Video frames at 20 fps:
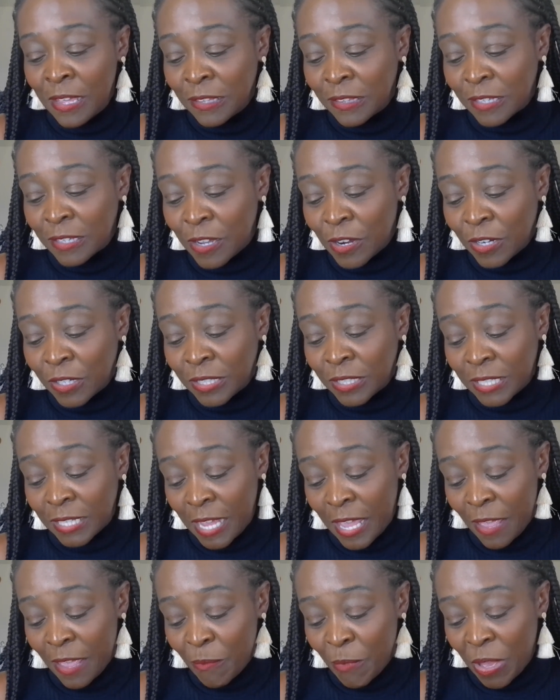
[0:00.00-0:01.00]
The card that
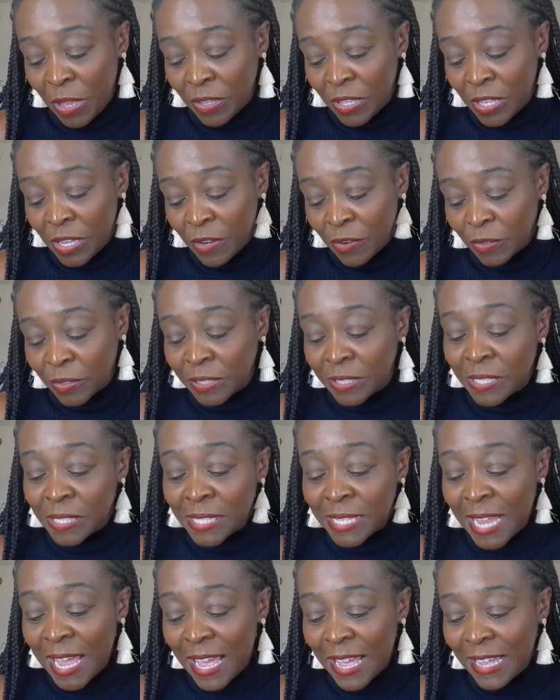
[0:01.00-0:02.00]
came out here on the
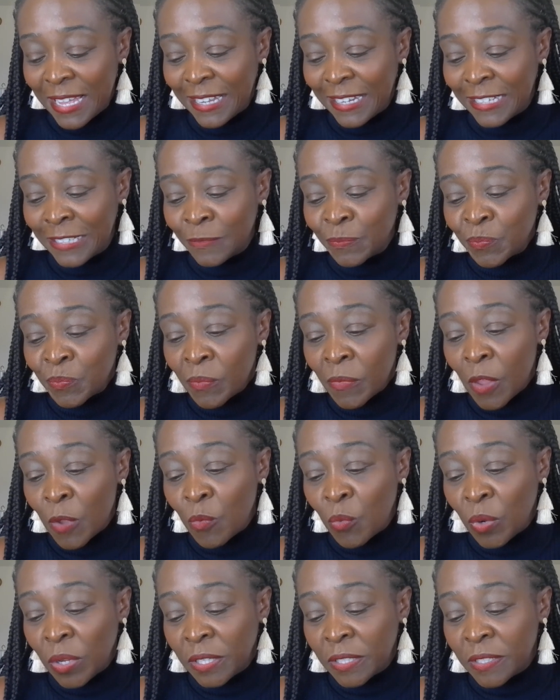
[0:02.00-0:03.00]
side
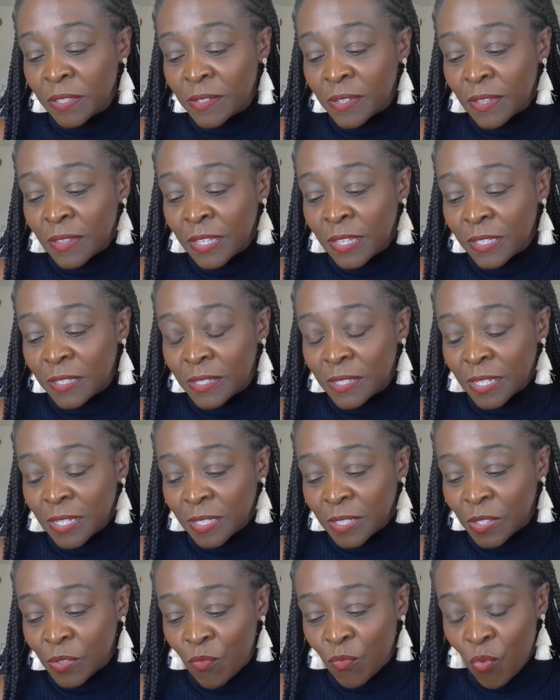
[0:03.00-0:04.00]
was the
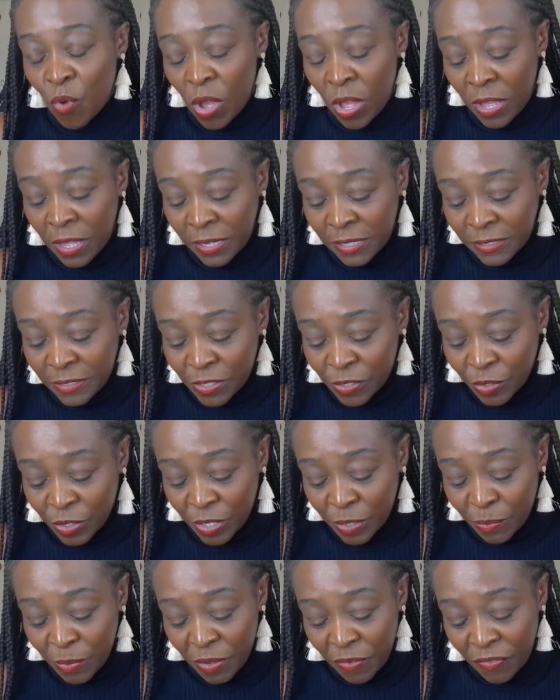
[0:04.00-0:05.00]
Six of Wands. So it
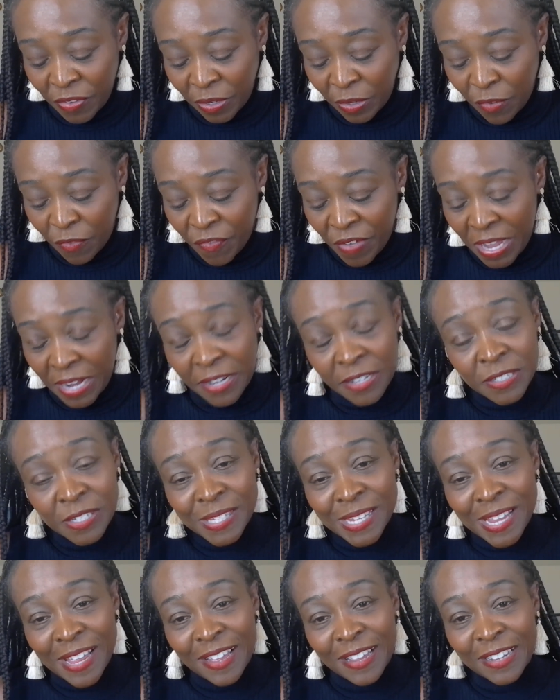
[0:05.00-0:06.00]
could be a fellow fire
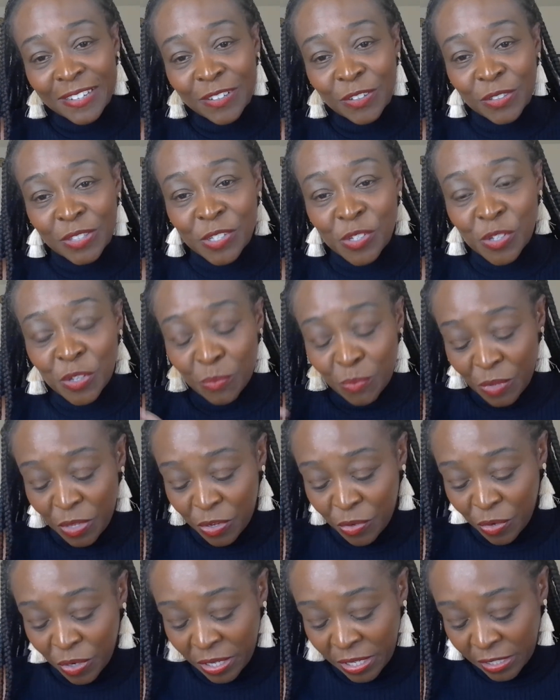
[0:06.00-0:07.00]
sign, or this could be
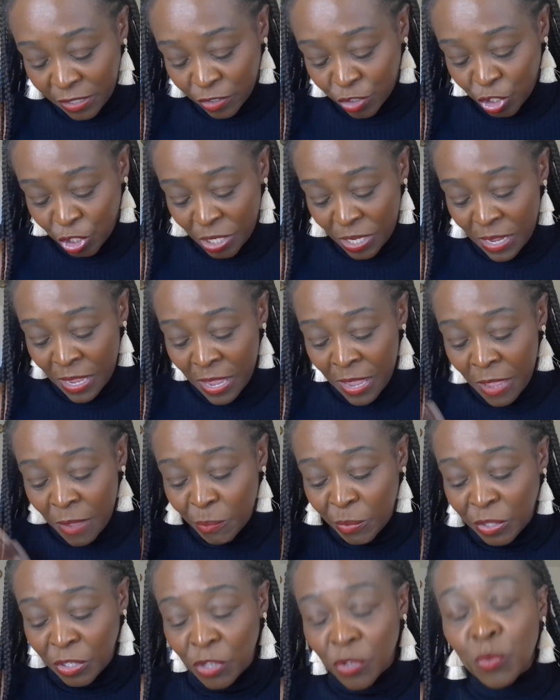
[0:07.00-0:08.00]
your energy,
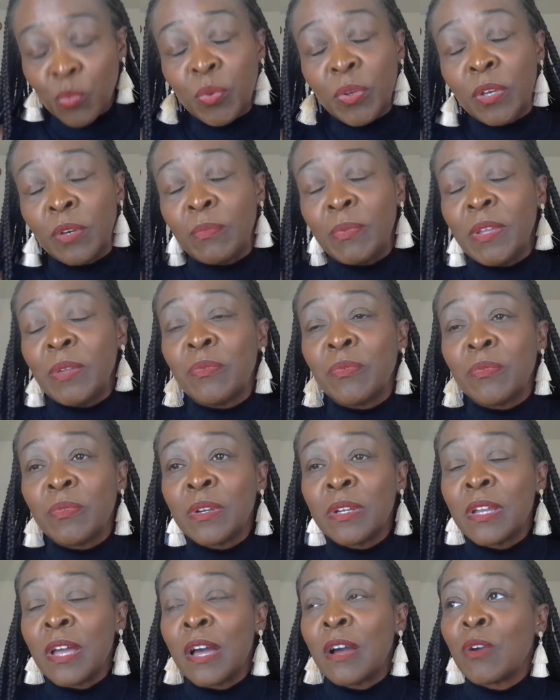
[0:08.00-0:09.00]
but you will be
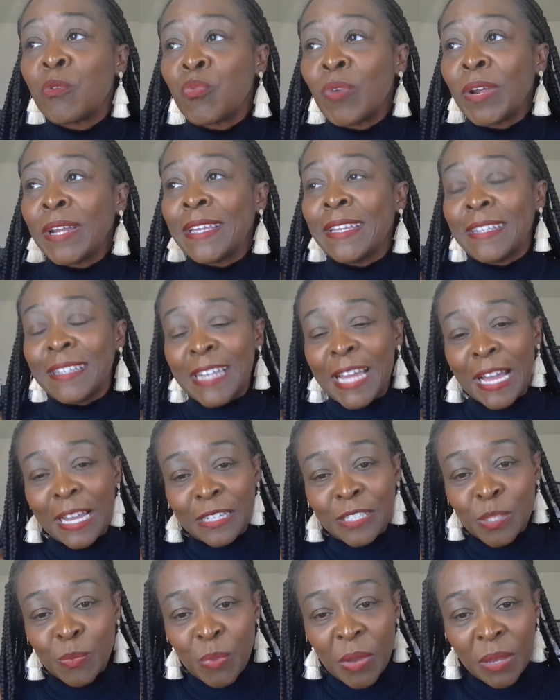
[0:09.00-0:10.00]
uh,
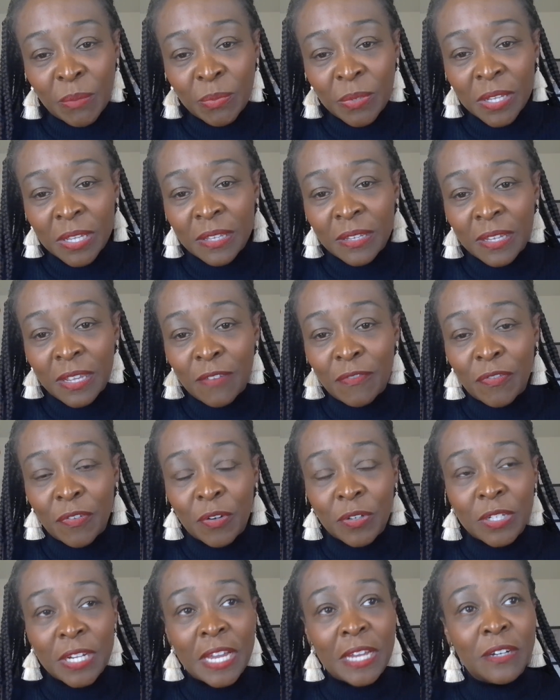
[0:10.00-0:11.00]
recognized publicly
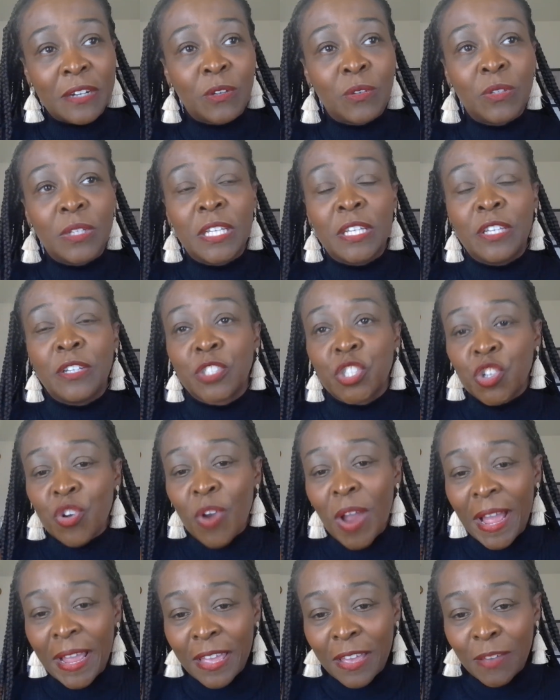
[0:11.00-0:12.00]
for not only your
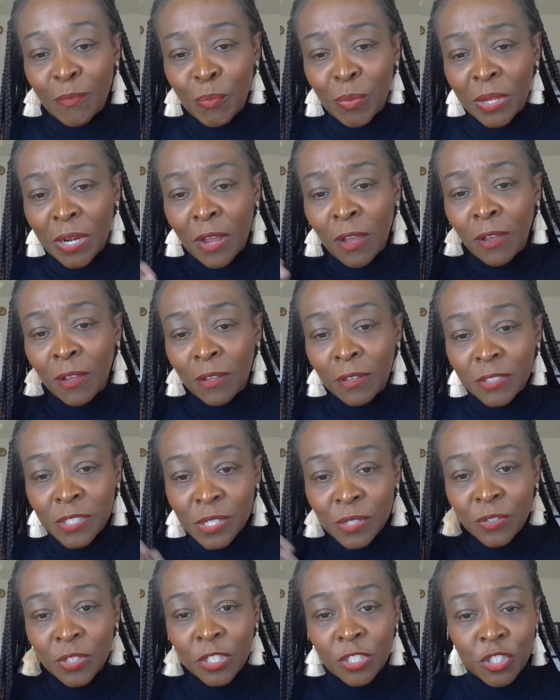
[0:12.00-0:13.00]
triumph but
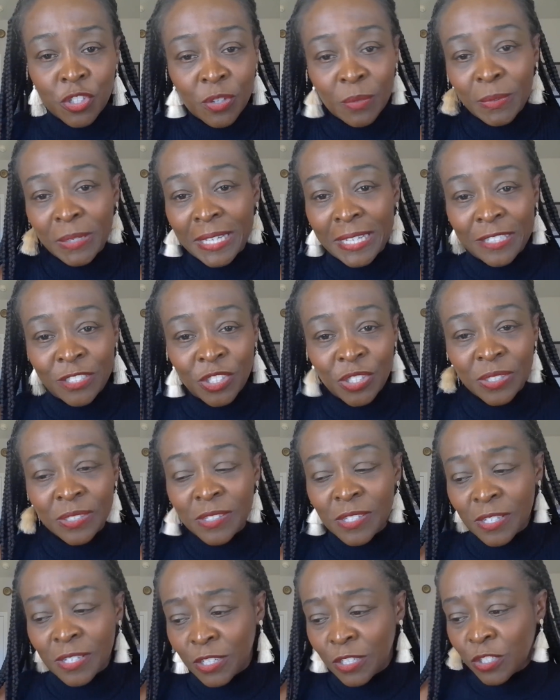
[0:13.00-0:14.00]
also your
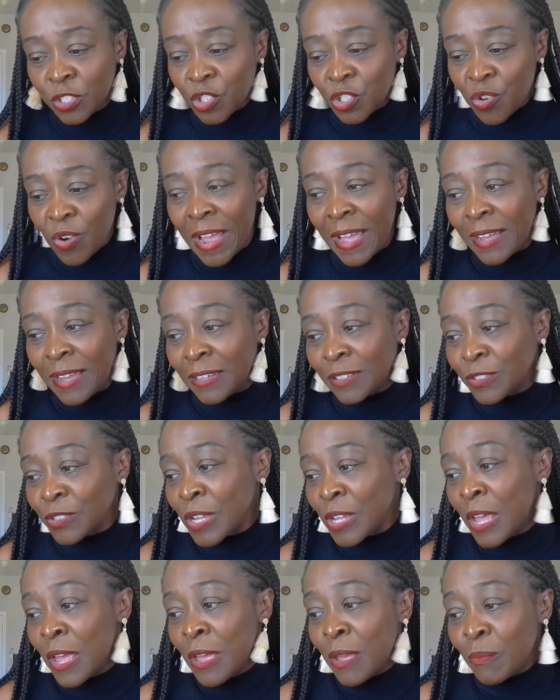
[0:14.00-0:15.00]
tribulations and your trials
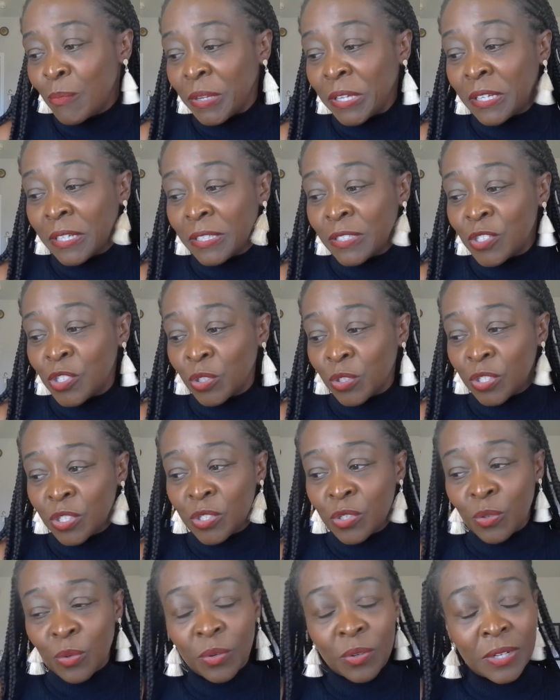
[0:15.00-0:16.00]
because your
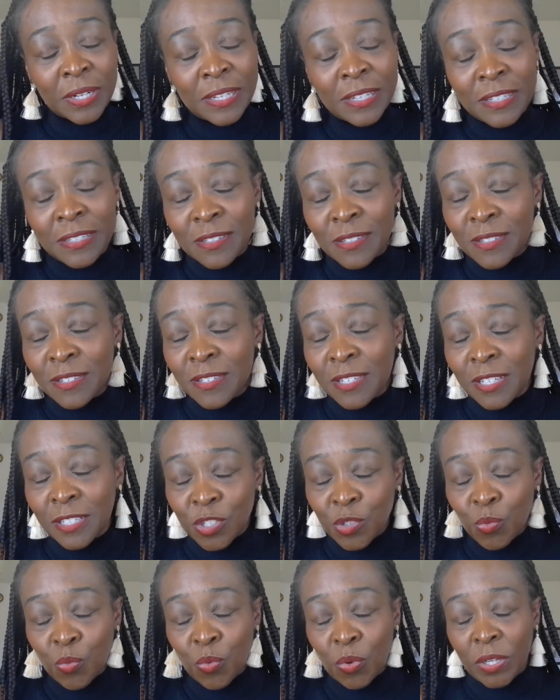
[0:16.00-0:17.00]
story is
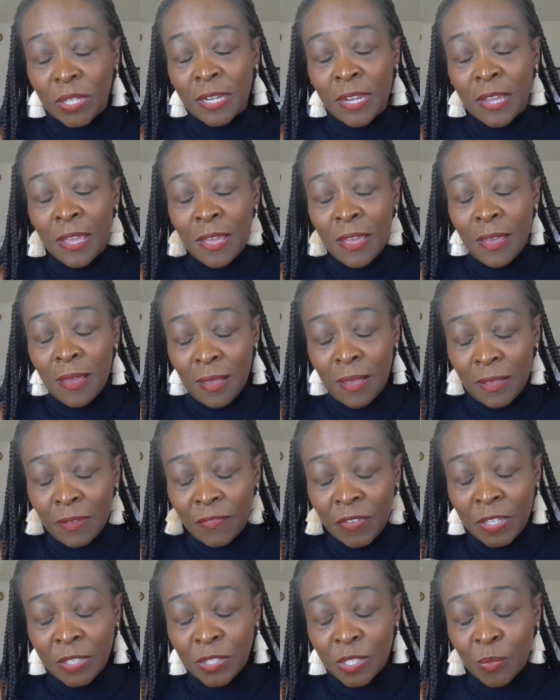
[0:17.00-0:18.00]
such one of
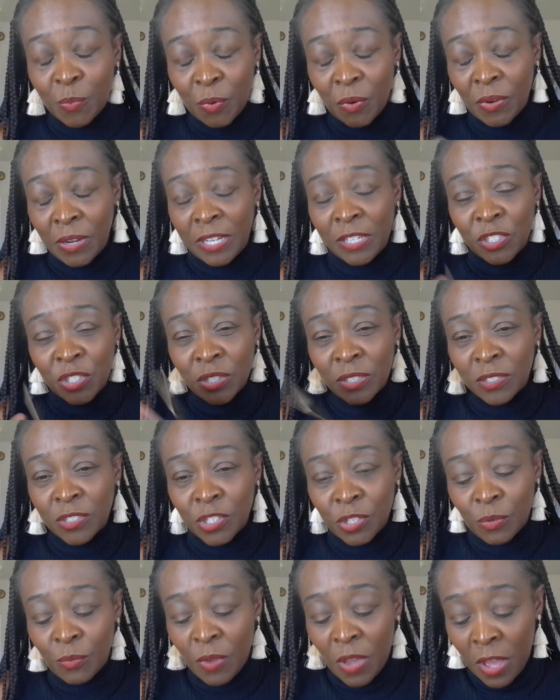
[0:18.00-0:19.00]
inspiration
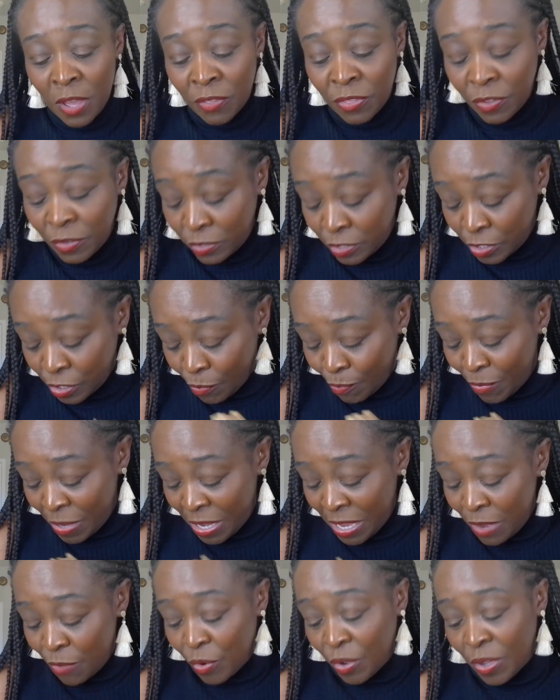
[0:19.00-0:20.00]
to others so
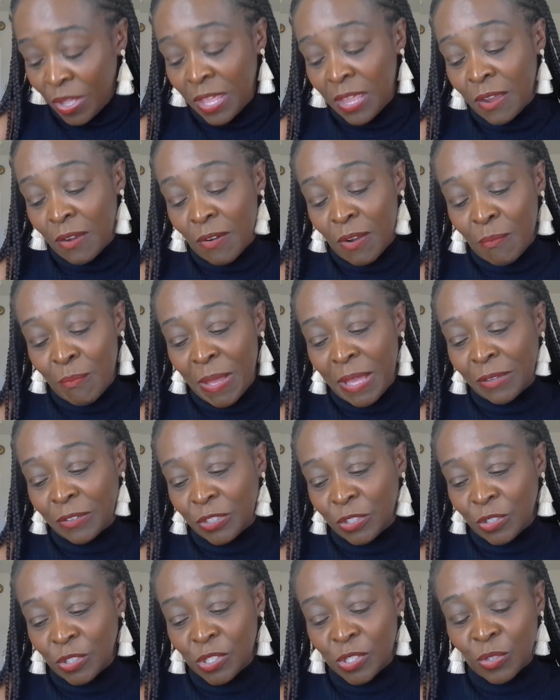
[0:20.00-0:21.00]
many will hear about
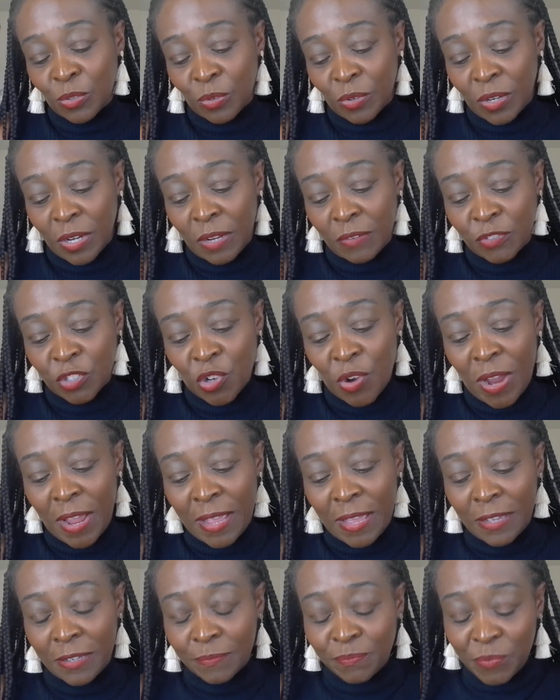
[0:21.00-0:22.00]
your story of
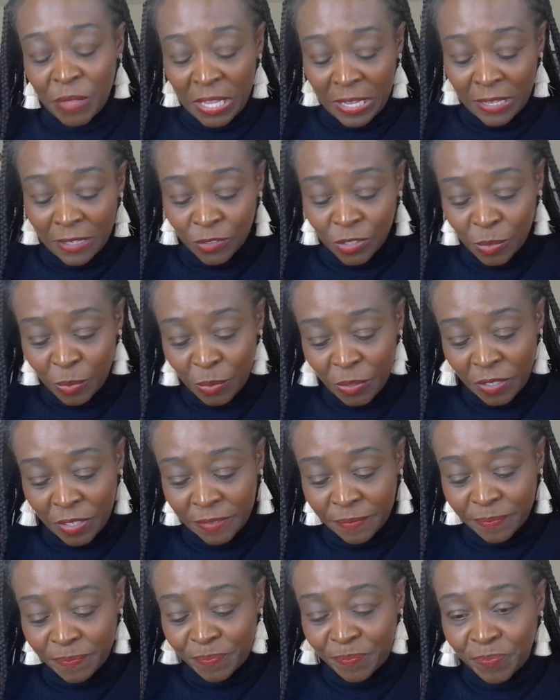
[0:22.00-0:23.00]
triumph thank you
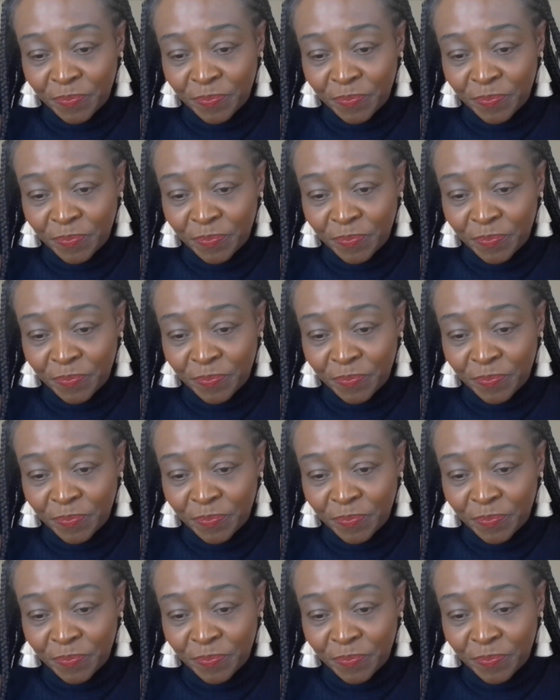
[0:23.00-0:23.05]
spirit